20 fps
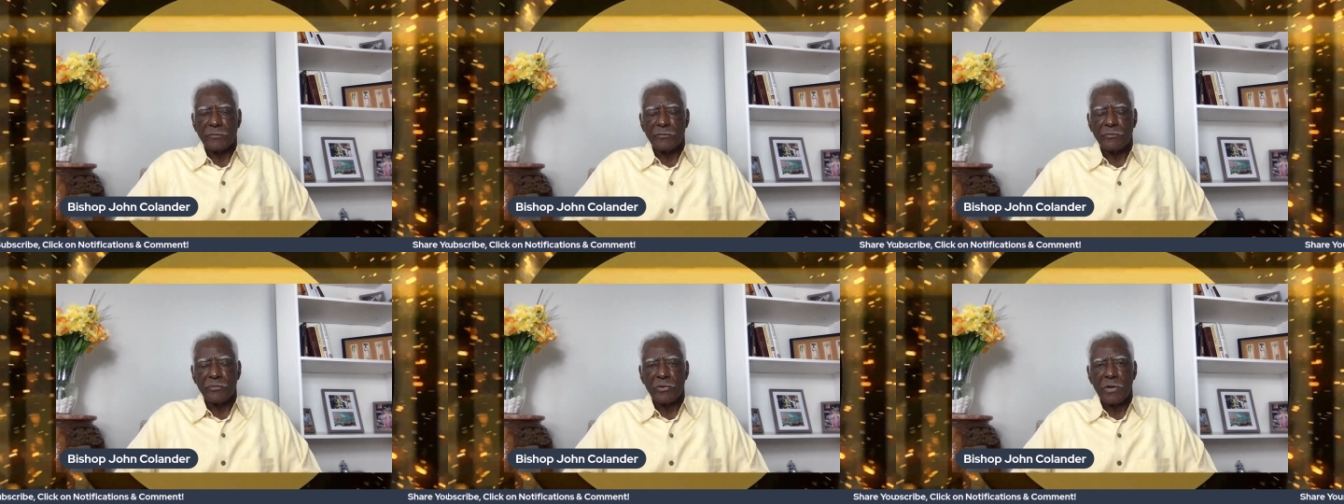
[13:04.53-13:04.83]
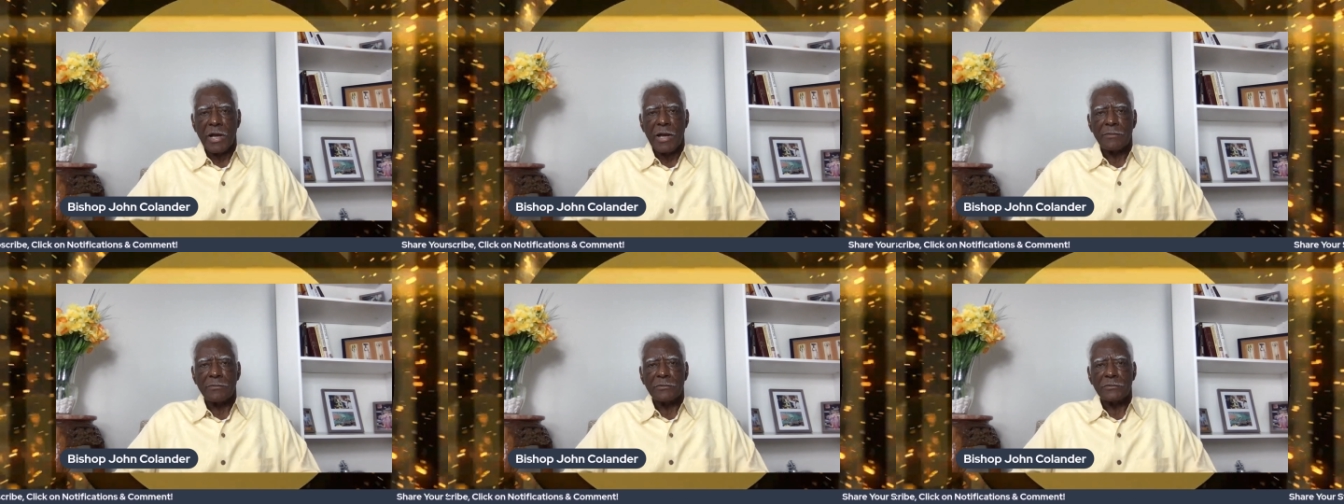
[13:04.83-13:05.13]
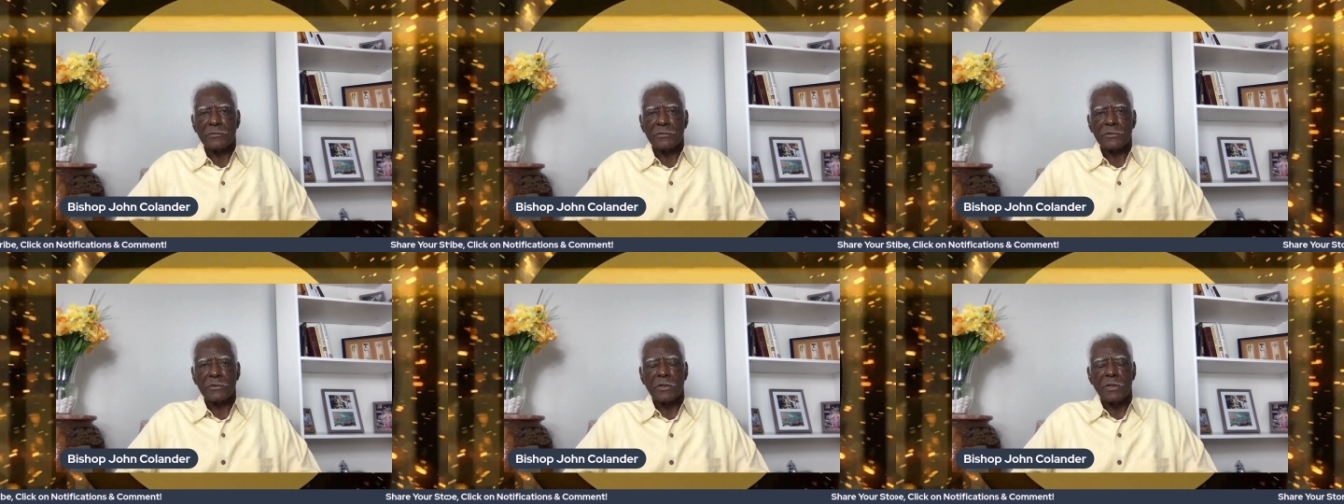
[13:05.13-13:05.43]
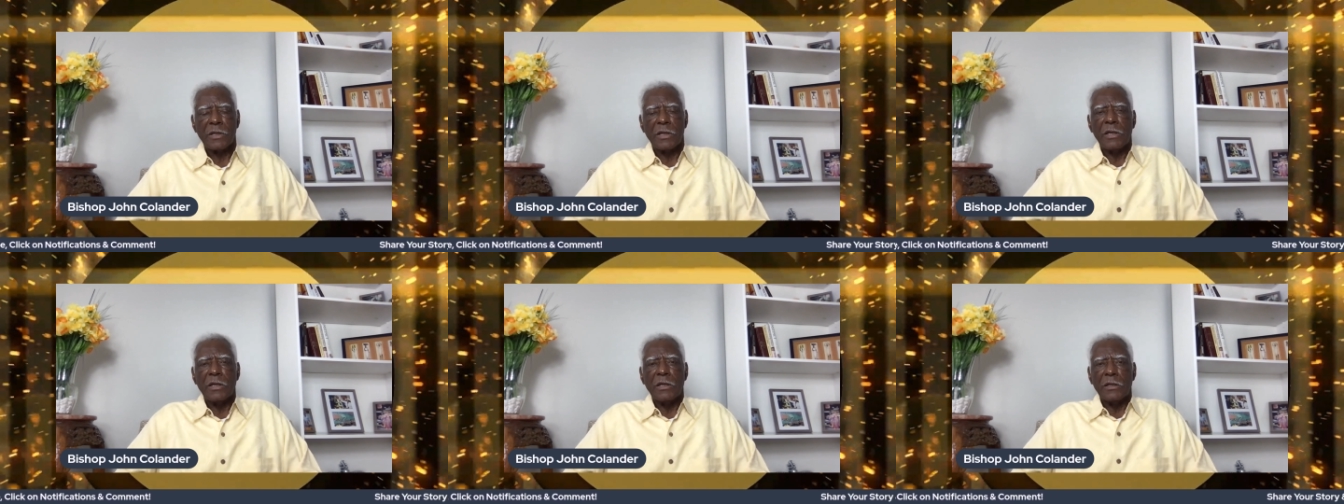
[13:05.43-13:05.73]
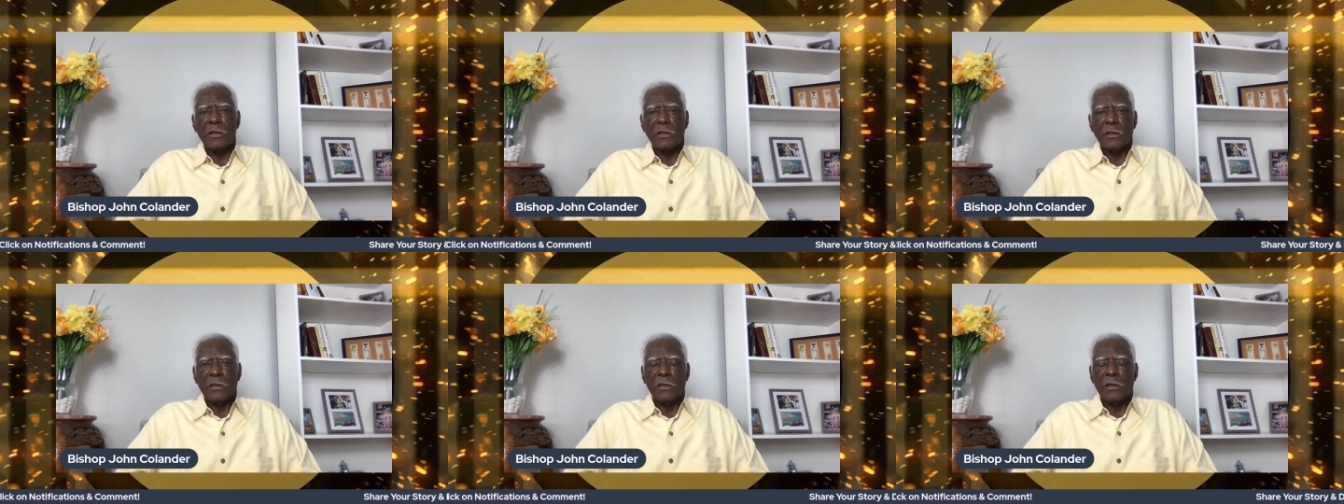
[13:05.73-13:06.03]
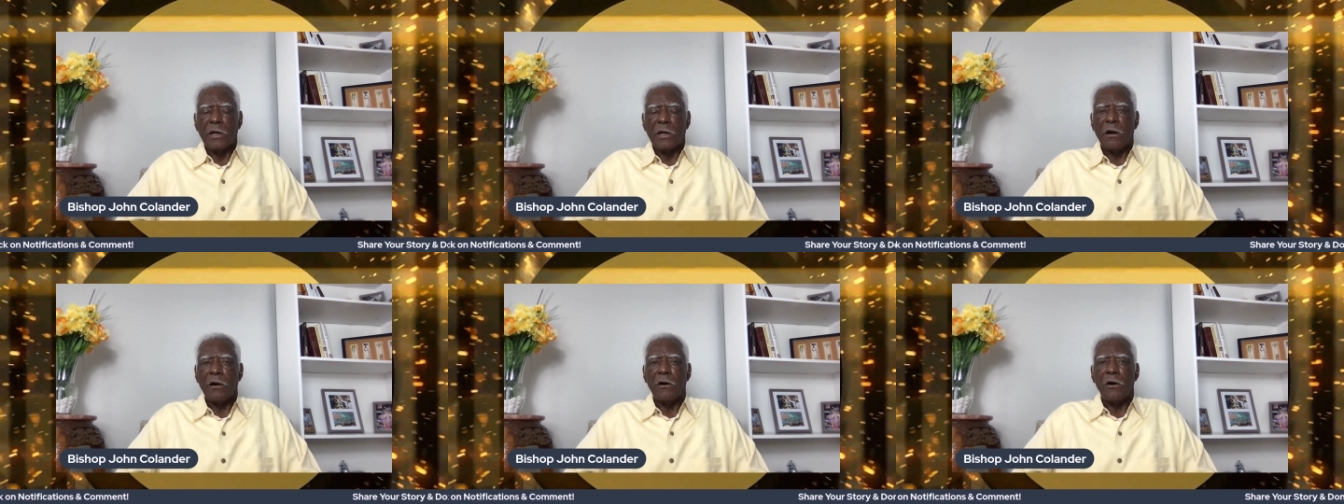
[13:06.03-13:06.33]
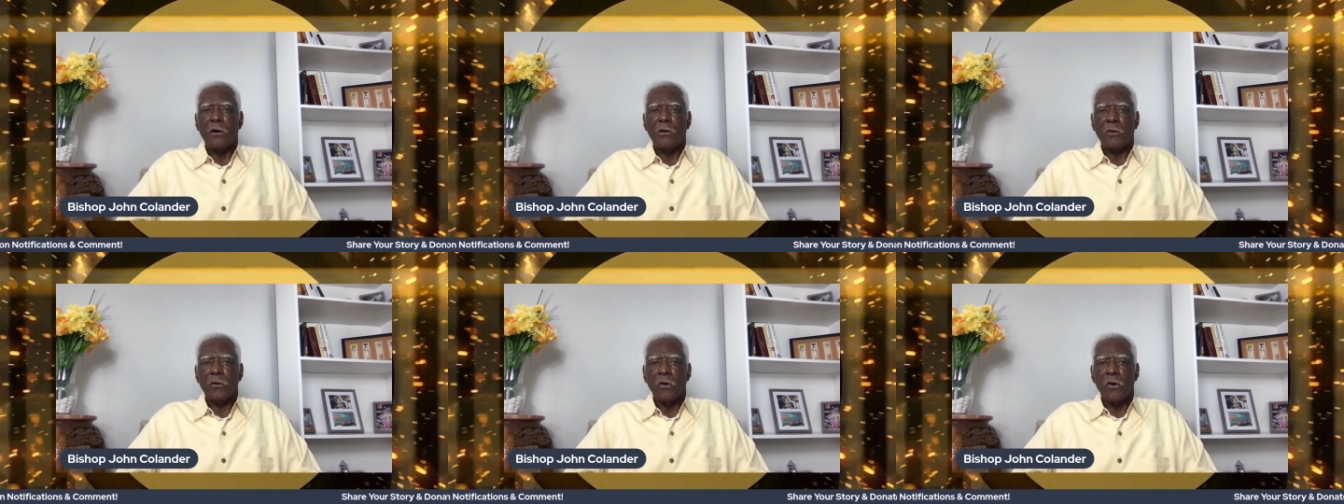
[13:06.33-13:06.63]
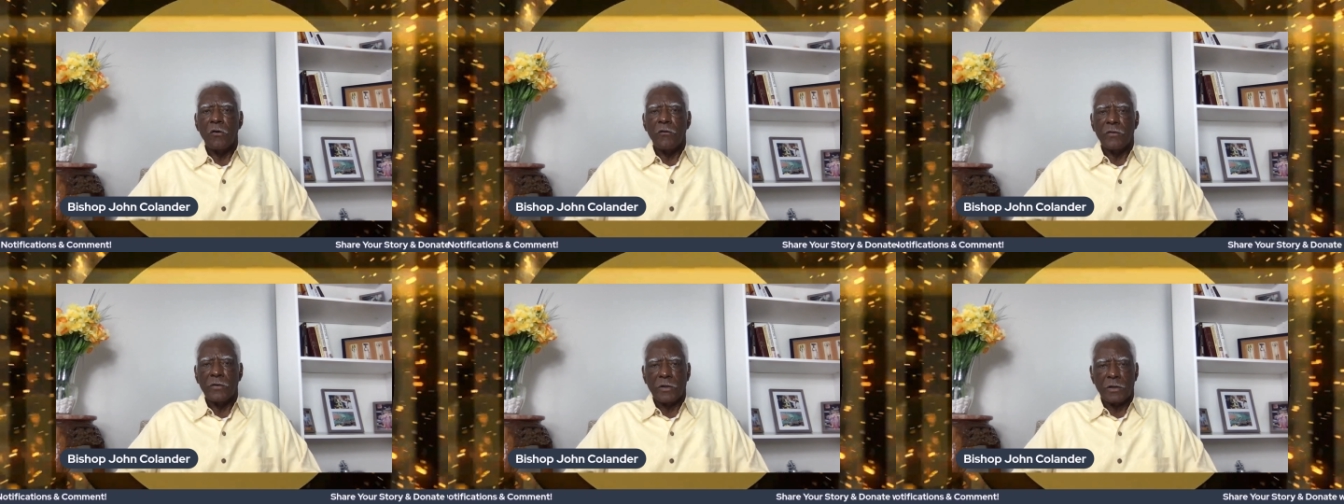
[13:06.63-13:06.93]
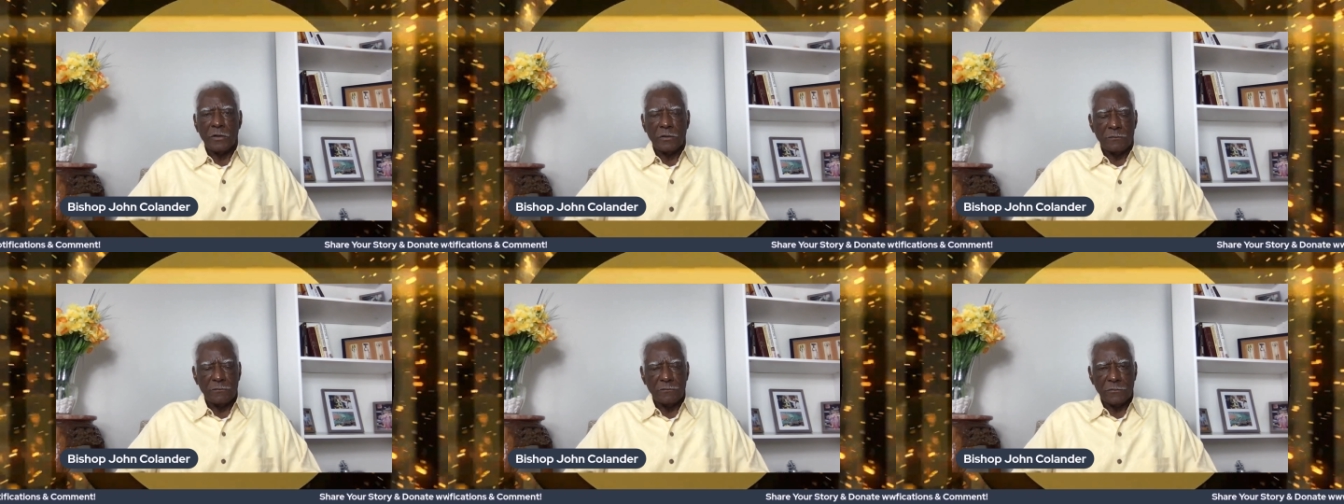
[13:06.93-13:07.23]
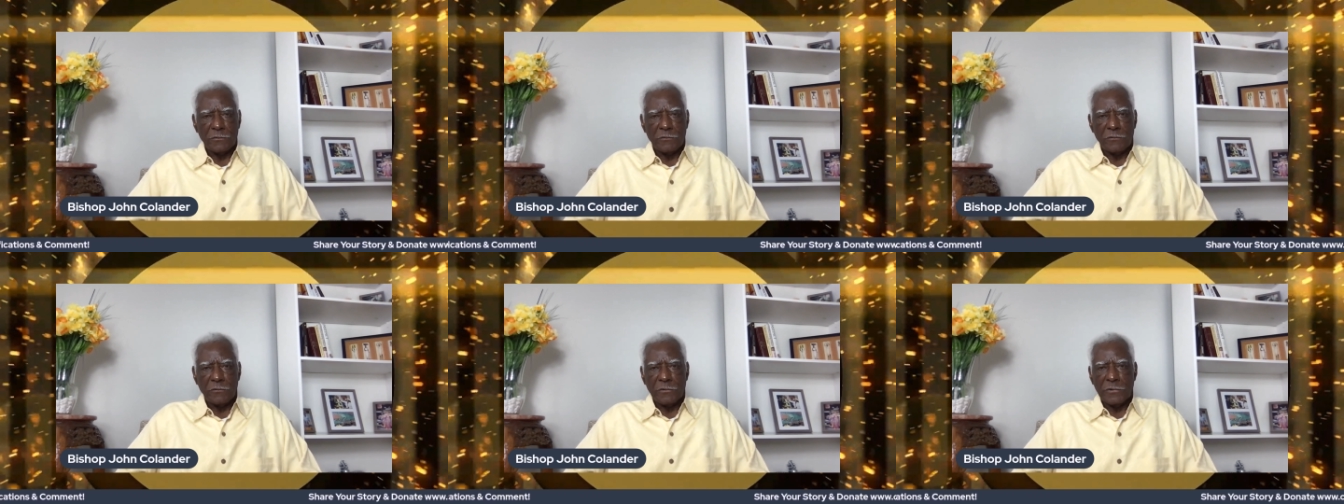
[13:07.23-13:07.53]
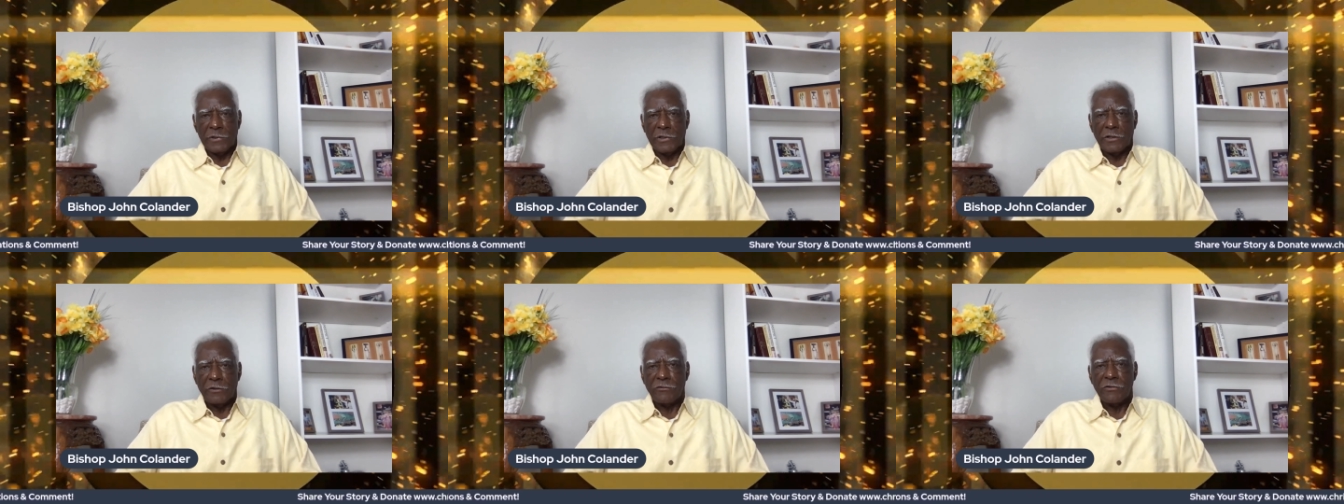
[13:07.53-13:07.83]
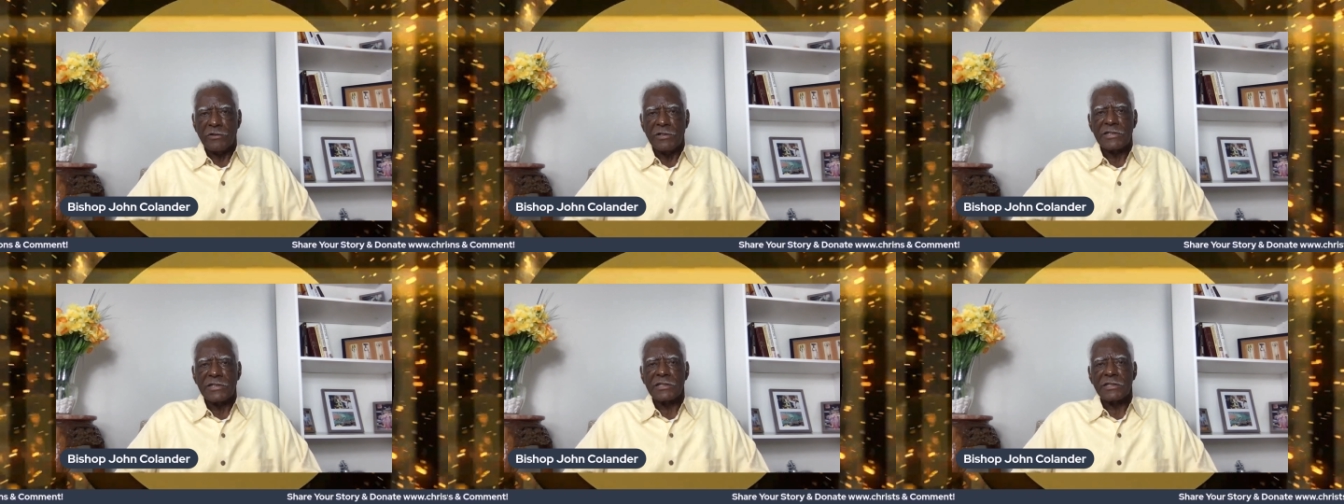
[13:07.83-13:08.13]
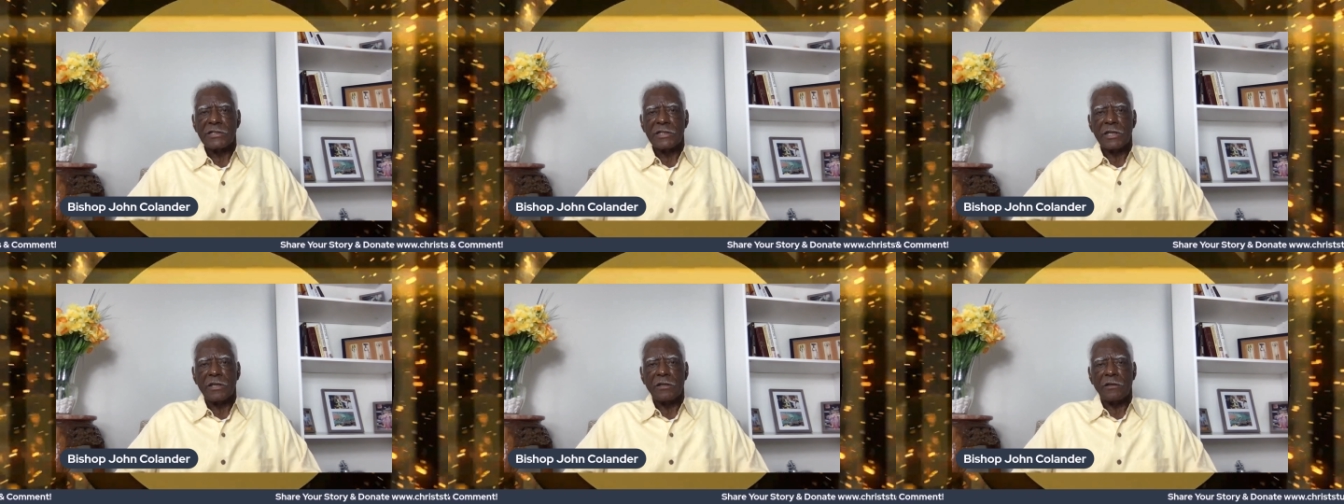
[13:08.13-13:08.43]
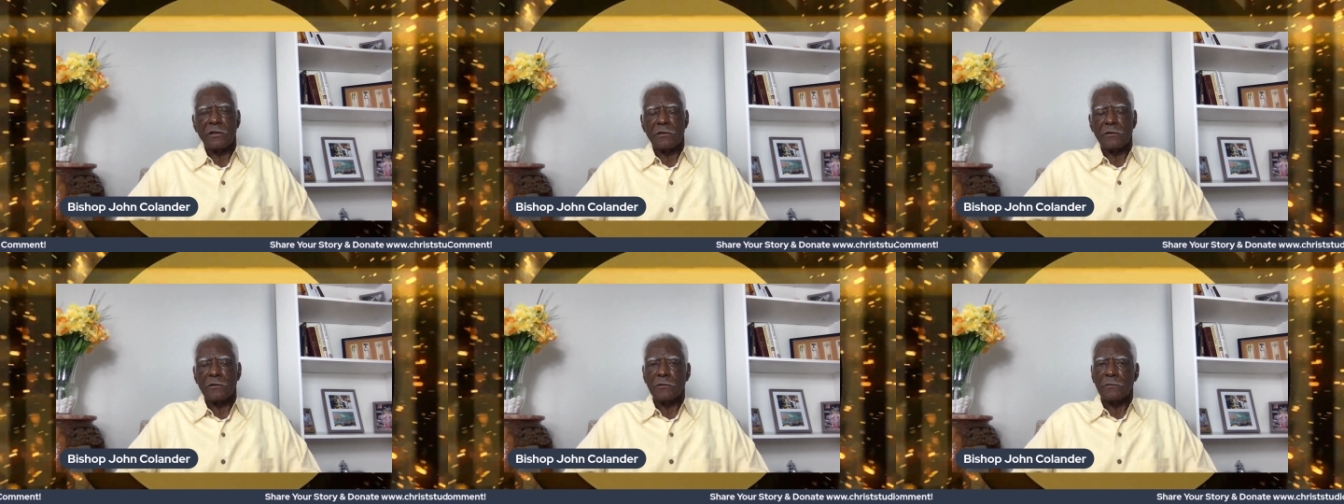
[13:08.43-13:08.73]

and problems all over, increasingly